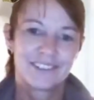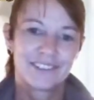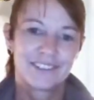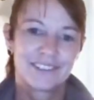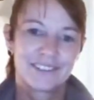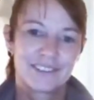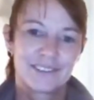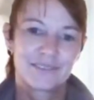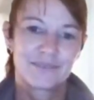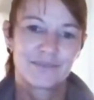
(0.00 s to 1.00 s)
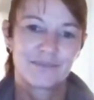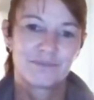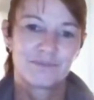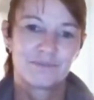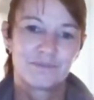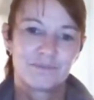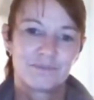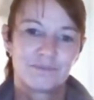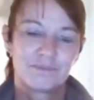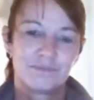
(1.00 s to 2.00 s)

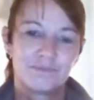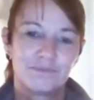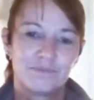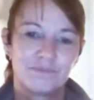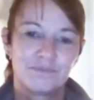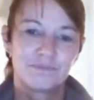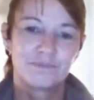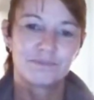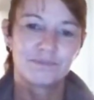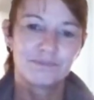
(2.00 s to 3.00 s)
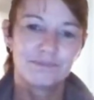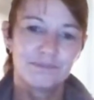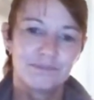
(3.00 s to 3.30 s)
This person isn't speaking.